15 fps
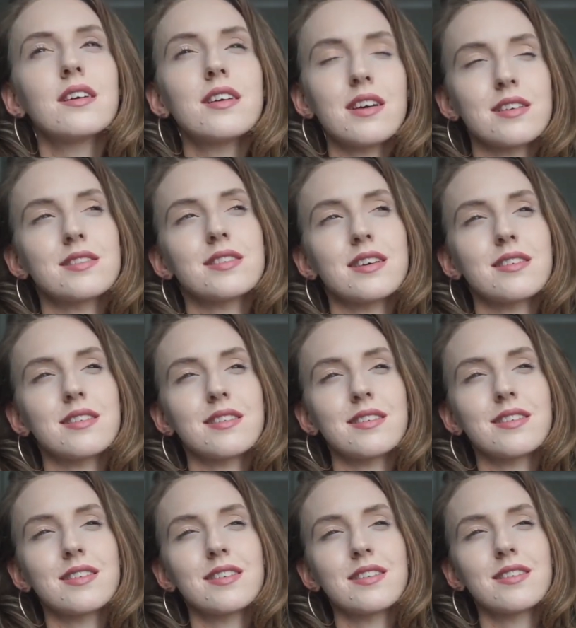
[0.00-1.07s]
Yes, I
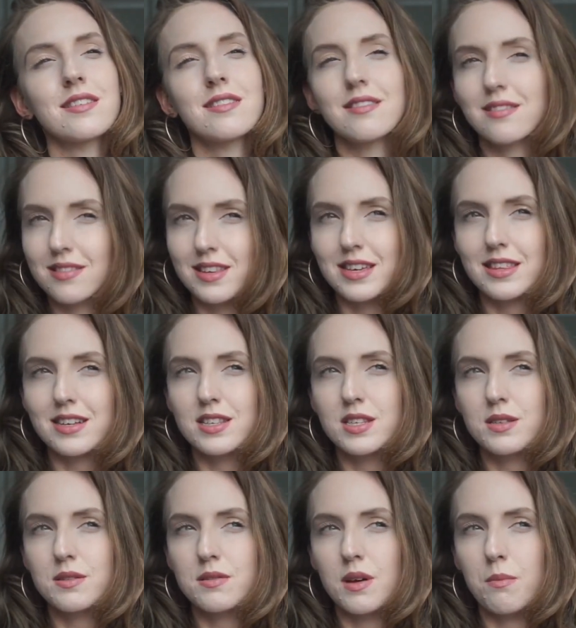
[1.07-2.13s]
think
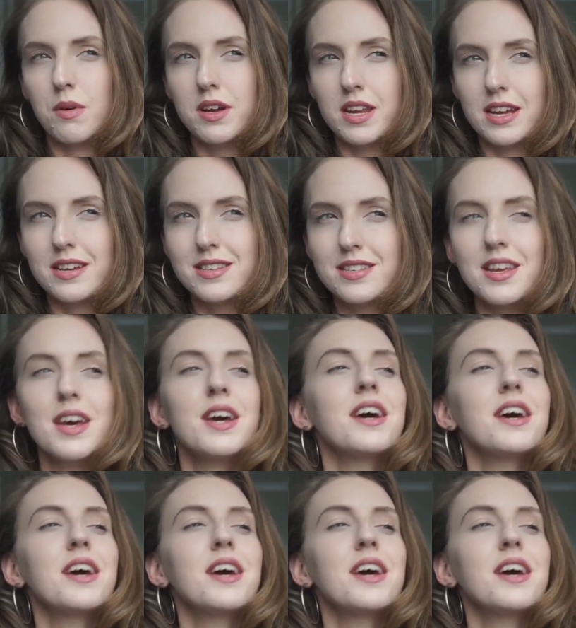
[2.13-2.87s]
that's about it.